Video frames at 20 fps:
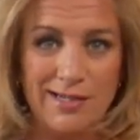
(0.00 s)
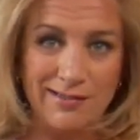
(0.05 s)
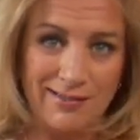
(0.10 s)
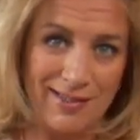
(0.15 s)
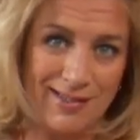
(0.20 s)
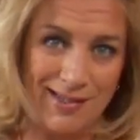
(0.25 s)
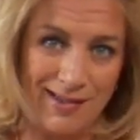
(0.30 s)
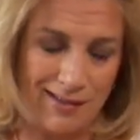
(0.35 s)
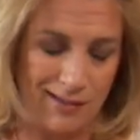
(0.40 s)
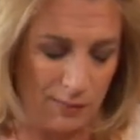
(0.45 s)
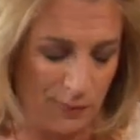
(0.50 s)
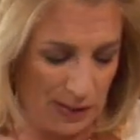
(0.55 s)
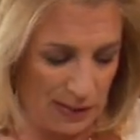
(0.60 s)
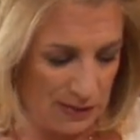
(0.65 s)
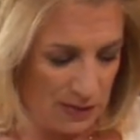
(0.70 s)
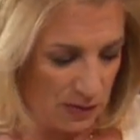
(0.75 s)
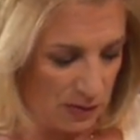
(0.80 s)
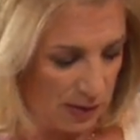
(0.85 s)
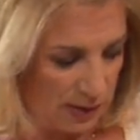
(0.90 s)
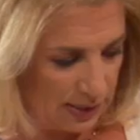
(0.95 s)
start licking the
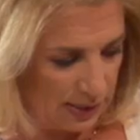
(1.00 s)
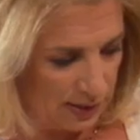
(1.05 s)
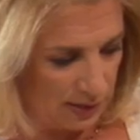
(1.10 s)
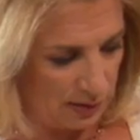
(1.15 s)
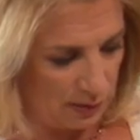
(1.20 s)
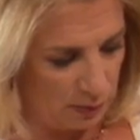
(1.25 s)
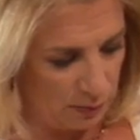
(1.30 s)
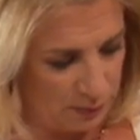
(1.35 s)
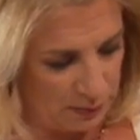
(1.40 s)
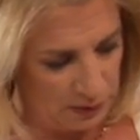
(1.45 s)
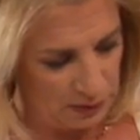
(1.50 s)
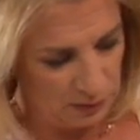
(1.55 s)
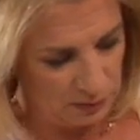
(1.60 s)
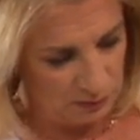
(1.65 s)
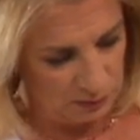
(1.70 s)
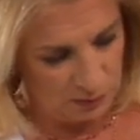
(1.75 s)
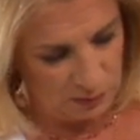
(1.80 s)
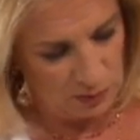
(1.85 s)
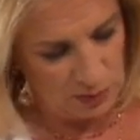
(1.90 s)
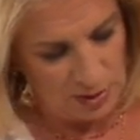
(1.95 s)
mixer. I can't help it.
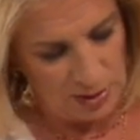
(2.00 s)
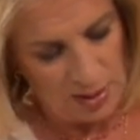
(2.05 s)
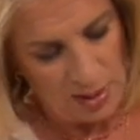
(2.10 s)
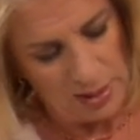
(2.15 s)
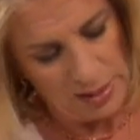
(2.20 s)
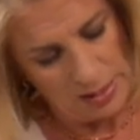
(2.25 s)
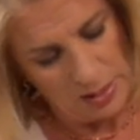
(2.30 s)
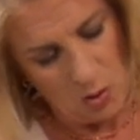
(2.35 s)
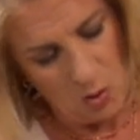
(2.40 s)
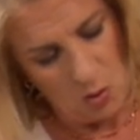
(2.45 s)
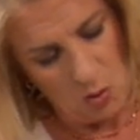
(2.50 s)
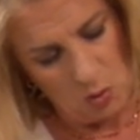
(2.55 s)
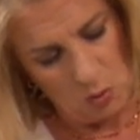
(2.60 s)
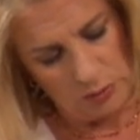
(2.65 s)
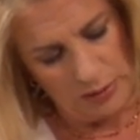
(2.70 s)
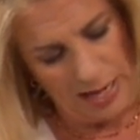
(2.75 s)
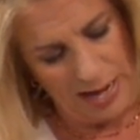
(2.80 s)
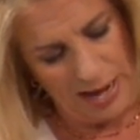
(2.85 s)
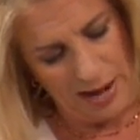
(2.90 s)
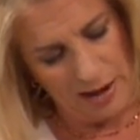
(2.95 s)

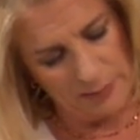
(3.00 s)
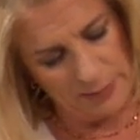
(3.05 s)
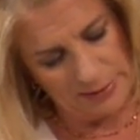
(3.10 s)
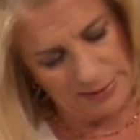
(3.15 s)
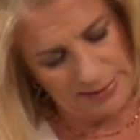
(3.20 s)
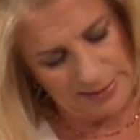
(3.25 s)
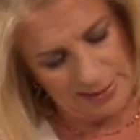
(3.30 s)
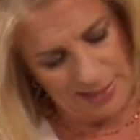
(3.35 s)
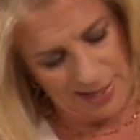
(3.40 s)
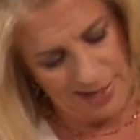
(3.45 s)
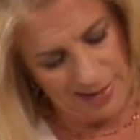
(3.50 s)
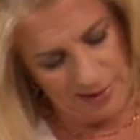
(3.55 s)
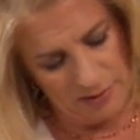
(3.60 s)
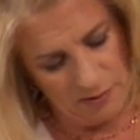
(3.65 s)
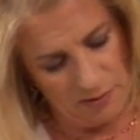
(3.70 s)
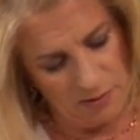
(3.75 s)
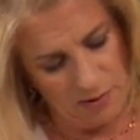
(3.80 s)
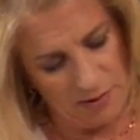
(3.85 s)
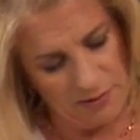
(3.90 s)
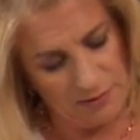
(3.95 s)
Old habits die
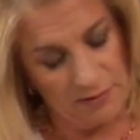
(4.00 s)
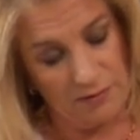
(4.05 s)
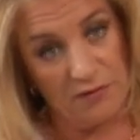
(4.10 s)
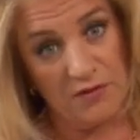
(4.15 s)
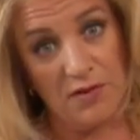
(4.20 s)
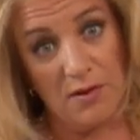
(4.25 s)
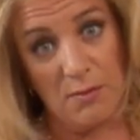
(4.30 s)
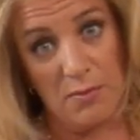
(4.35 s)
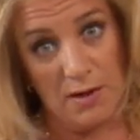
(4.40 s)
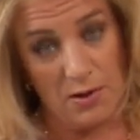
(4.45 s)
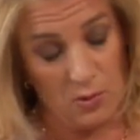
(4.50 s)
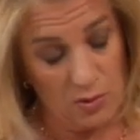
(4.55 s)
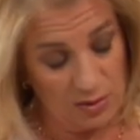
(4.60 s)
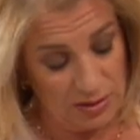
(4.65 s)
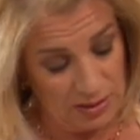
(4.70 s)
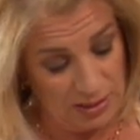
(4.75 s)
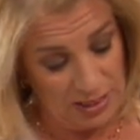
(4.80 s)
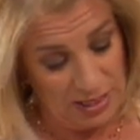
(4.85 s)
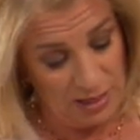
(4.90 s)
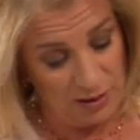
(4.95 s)
hard, and if somebody
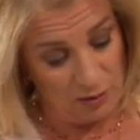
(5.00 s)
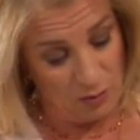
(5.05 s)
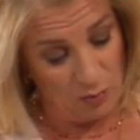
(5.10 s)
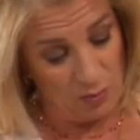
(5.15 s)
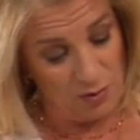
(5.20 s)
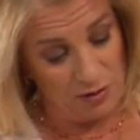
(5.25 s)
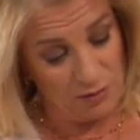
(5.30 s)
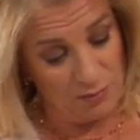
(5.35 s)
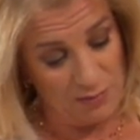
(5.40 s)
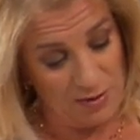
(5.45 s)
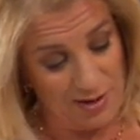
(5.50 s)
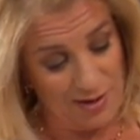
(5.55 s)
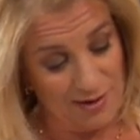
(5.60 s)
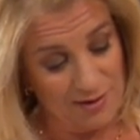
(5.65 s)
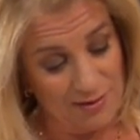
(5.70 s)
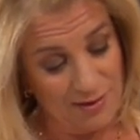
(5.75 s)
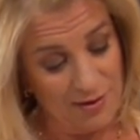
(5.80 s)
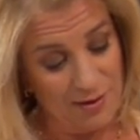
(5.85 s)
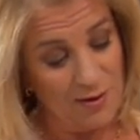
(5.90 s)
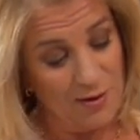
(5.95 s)
was here with
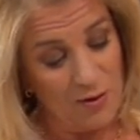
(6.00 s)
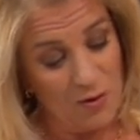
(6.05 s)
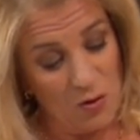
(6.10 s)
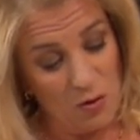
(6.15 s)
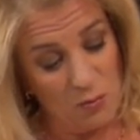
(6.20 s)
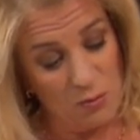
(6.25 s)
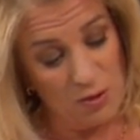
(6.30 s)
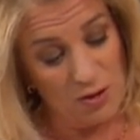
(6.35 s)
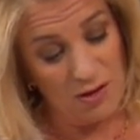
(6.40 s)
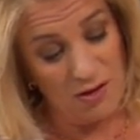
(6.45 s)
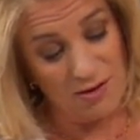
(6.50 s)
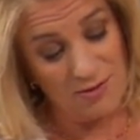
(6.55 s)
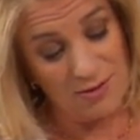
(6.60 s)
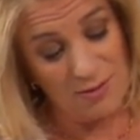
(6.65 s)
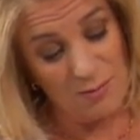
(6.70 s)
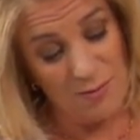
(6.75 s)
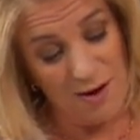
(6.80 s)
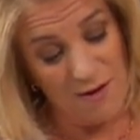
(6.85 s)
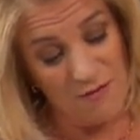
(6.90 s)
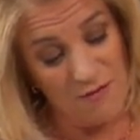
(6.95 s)
me who belonged
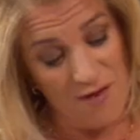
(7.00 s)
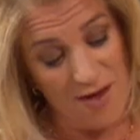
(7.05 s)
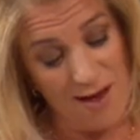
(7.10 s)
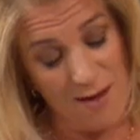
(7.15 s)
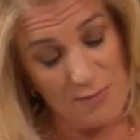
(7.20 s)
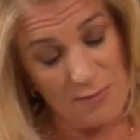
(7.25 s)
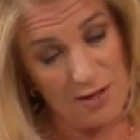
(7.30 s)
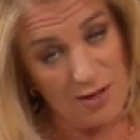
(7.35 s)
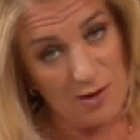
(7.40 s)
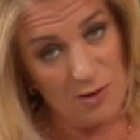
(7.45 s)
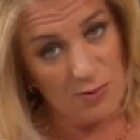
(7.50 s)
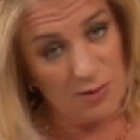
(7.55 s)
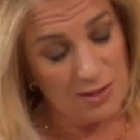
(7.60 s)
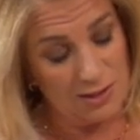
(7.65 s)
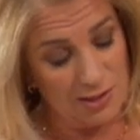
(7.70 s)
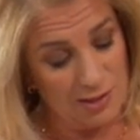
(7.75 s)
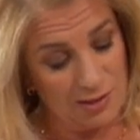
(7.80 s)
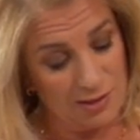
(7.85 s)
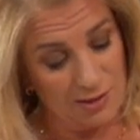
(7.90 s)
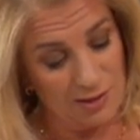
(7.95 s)
to my family who was
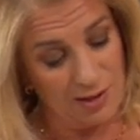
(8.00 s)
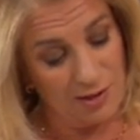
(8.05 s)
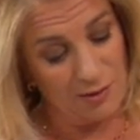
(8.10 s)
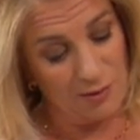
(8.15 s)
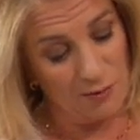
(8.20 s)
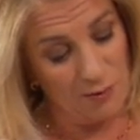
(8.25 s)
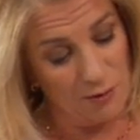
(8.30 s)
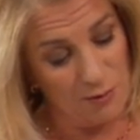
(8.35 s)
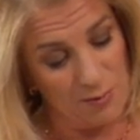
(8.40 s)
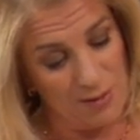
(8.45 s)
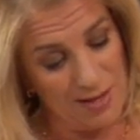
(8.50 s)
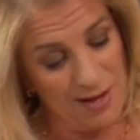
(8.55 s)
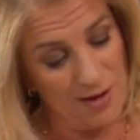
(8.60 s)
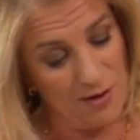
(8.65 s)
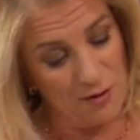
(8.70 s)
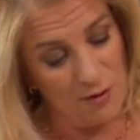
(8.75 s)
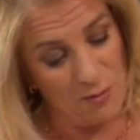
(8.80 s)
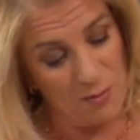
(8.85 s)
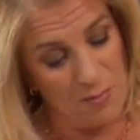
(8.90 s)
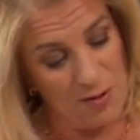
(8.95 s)
sitting in the other room and they
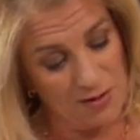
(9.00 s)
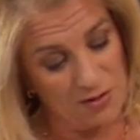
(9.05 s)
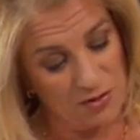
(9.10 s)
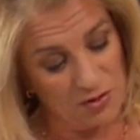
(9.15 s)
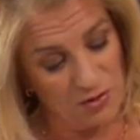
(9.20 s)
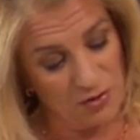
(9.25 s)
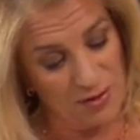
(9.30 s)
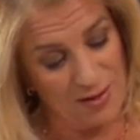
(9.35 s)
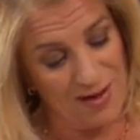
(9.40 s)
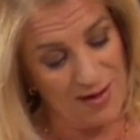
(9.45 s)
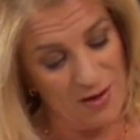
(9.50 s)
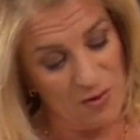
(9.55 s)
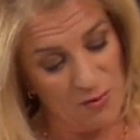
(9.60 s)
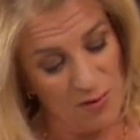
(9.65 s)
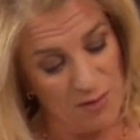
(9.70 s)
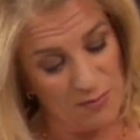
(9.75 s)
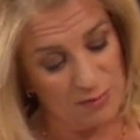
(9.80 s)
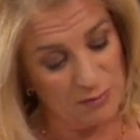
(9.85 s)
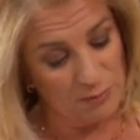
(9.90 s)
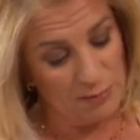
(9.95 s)
heard a mixer and they knew
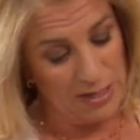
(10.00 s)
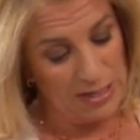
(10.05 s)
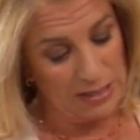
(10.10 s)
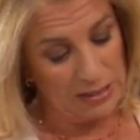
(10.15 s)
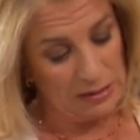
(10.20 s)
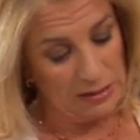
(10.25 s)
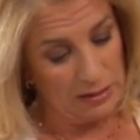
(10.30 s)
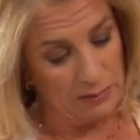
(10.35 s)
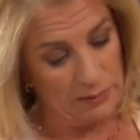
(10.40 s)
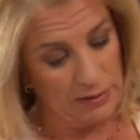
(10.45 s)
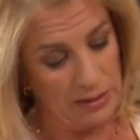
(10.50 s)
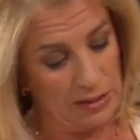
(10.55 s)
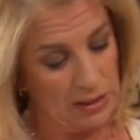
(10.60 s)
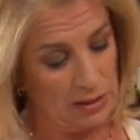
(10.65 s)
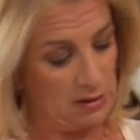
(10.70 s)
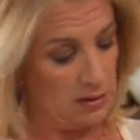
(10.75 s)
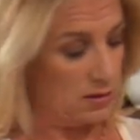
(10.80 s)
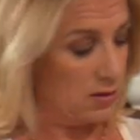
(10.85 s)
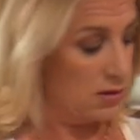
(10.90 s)
I was baking, they'd be eating